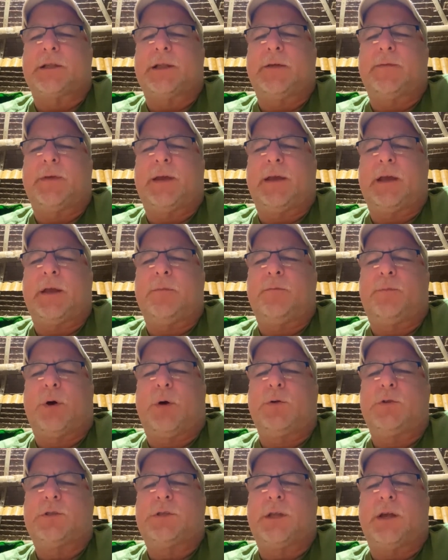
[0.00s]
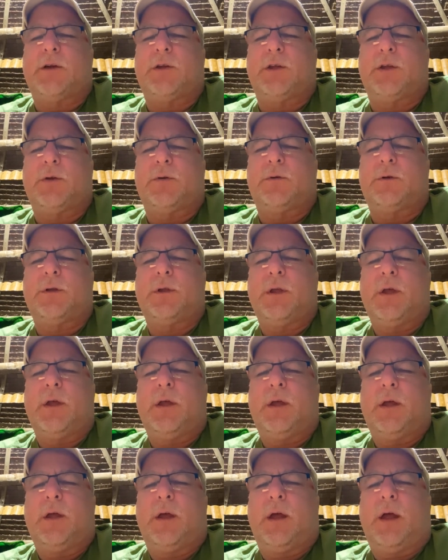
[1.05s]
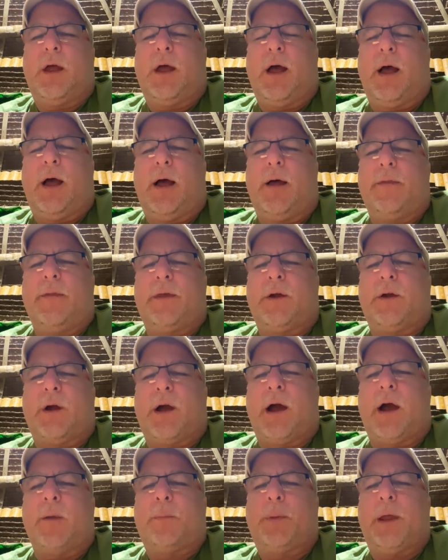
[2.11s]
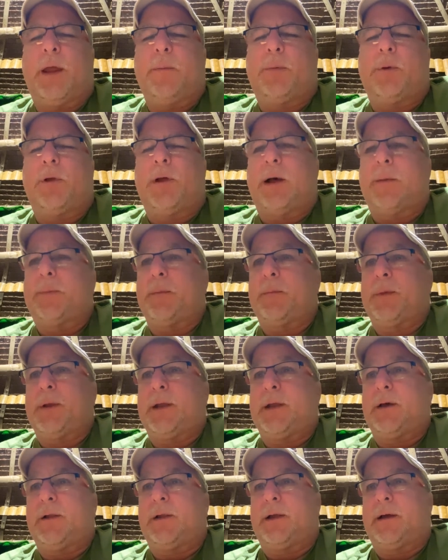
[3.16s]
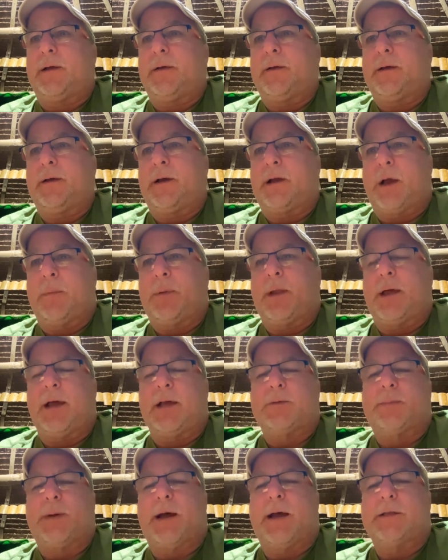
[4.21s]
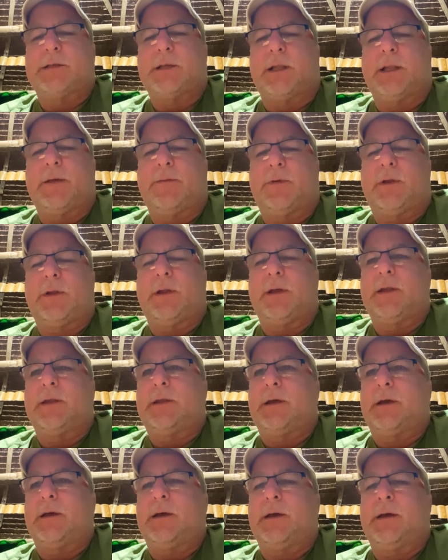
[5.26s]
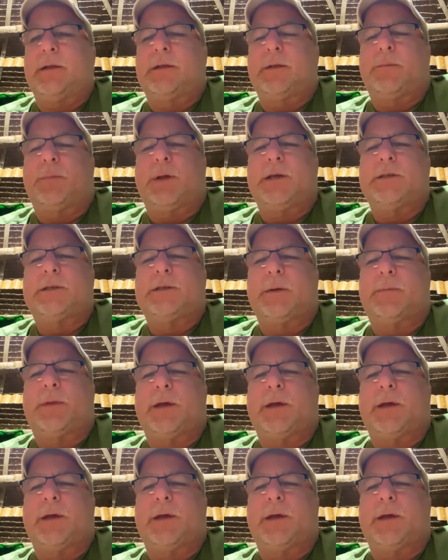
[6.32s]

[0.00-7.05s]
living in boats near you?" There are people up in Manila, a couple of expats that live at the place up